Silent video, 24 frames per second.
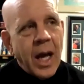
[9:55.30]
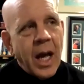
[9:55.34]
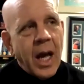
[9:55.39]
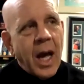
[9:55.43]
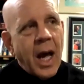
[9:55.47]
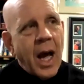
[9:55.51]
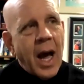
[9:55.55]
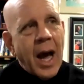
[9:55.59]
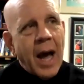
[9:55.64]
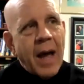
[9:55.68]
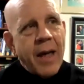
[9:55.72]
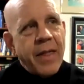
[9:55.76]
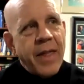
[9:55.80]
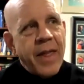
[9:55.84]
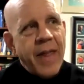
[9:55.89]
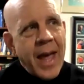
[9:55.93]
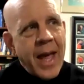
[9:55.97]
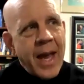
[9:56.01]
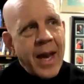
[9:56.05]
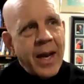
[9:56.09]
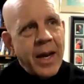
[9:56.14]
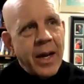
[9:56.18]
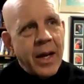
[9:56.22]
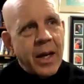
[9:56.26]
I
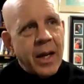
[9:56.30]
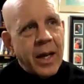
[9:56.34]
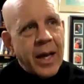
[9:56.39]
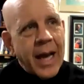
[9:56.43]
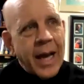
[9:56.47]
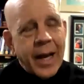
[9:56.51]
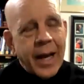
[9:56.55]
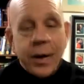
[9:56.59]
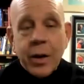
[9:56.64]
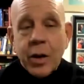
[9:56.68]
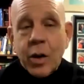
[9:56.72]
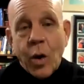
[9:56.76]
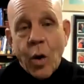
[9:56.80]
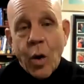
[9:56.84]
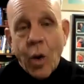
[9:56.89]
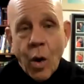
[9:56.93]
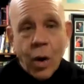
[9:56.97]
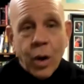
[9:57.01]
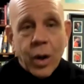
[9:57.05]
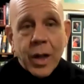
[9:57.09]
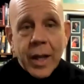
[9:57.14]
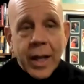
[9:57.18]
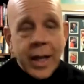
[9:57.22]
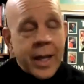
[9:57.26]
then had a
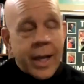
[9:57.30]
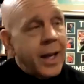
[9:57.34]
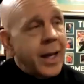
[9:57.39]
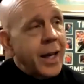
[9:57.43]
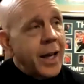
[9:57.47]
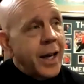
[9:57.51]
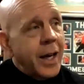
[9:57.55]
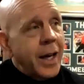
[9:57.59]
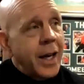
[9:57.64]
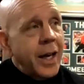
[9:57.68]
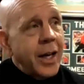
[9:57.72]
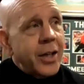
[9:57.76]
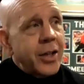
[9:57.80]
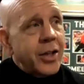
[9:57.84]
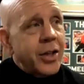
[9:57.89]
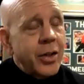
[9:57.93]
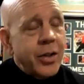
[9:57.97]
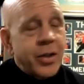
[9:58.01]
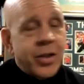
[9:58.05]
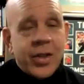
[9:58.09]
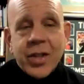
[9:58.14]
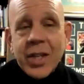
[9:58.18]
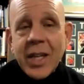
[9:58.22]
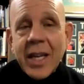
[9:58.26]
calling to
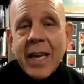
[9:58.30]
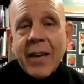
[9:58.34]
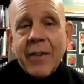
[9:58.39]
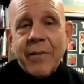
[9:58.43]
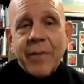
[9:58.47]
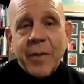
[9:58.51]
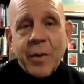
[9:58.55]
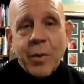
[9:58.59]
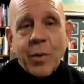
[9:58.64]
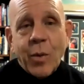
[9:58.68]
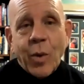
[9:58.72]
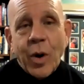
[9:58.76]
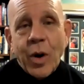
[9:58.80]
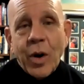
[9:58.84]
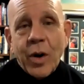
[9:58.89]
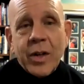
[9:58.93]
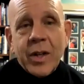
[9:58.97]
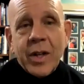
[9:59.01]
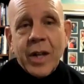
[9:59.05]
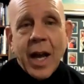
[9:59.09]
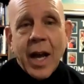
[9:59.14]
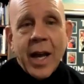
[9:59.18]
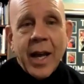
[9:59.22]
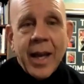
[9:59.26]
see if it
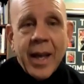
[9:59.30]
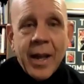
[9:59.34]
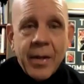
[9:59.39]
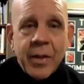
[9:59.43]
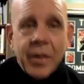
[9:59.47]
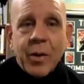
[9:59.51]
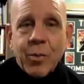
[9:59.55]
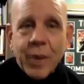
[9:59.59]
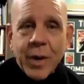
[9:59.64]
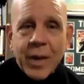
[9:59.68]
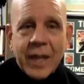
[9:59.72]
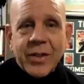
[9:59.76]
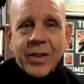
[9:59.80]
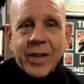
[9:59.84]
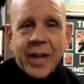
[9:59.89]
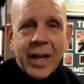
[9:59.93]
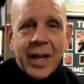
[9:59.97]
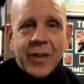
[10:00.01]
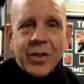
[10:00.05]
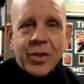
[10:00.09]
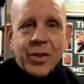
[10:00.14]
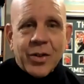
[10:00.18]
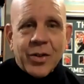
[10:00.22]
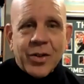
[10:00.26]
worked in the
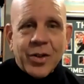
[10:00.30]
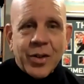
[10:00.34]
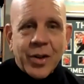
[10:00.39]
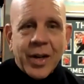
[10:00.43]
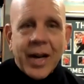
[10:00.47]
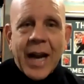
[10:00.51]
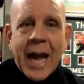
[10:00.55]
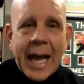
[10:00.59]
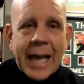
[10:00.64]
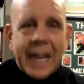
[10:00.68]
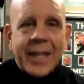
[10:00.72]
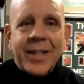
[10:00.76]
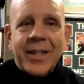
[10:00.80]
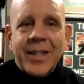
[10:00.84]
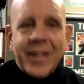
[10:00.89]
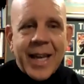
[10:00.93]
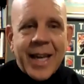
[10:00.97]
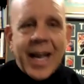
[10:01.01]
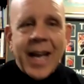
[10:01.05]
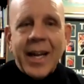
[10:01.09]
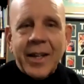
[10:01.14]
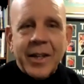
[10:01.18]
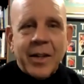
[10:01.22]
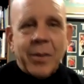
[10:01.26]
residential so that I could
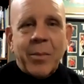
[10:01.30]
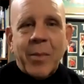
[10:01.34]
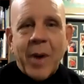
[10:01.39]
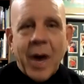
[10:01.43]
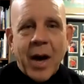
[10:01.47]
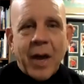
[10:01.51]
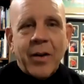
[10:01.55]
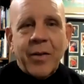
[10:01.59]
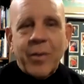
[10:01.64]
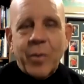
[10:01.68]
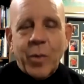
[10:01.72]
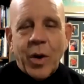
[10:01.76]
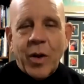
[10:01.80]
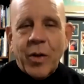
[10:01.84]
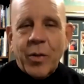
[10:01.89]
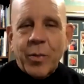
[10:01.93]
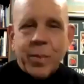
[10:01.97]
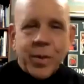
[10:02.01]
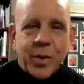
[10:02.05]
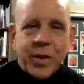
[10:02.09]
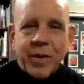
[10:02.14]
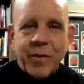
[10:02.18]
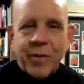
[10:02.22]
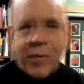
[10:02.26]
say that the modern wealth
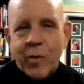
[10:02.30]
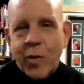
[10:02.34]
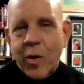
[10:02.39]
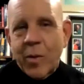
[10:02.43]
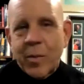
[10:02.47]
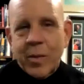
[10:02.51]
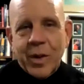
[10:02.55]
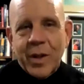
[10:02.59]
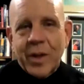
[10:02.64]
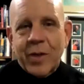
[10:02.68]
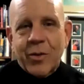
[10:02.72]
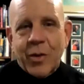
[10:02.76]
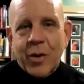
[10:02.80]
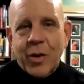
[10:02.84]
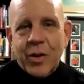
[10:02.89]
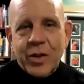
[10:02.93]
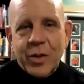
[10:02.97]
building formula across the